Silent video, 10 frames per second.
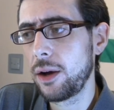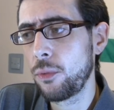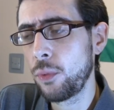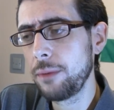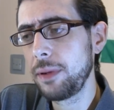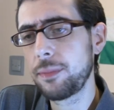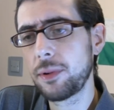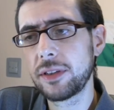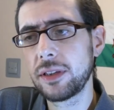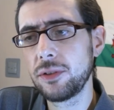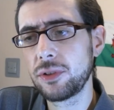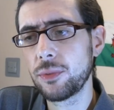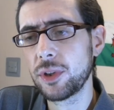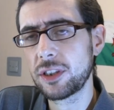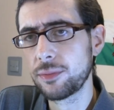when people are using
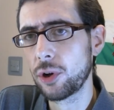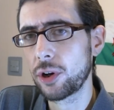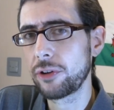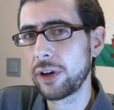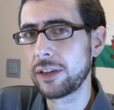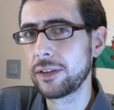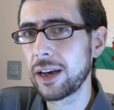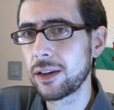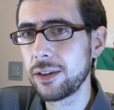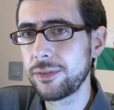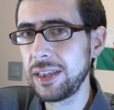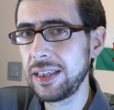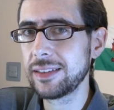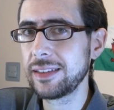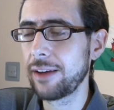the word smaller creator, that kind of
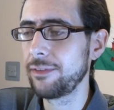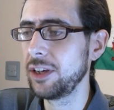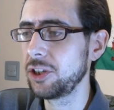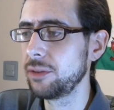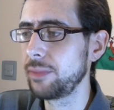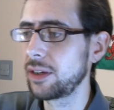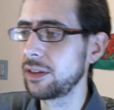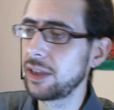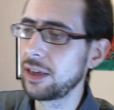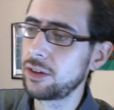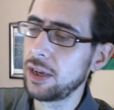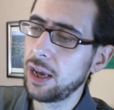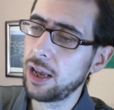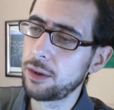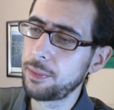needs a definition because that
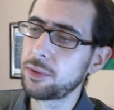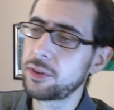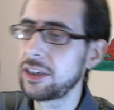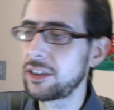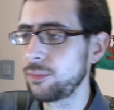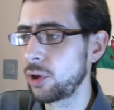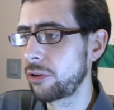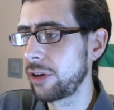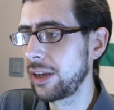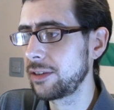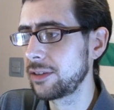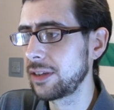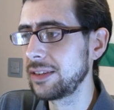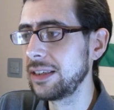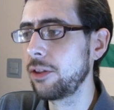a lot of people are saying smaller creators
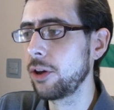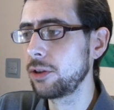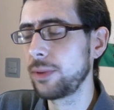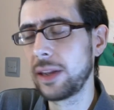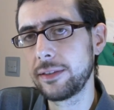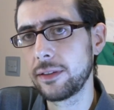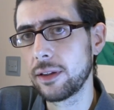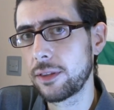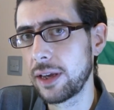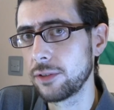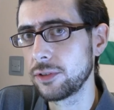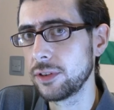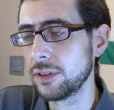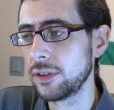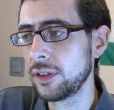as in those with less than a
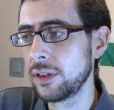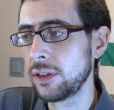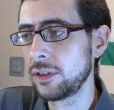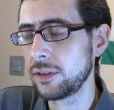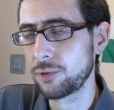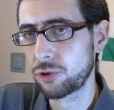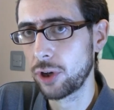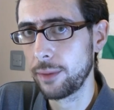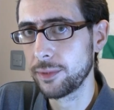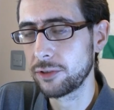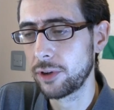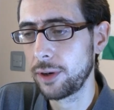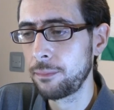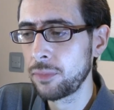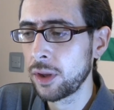thousand subscribers, right?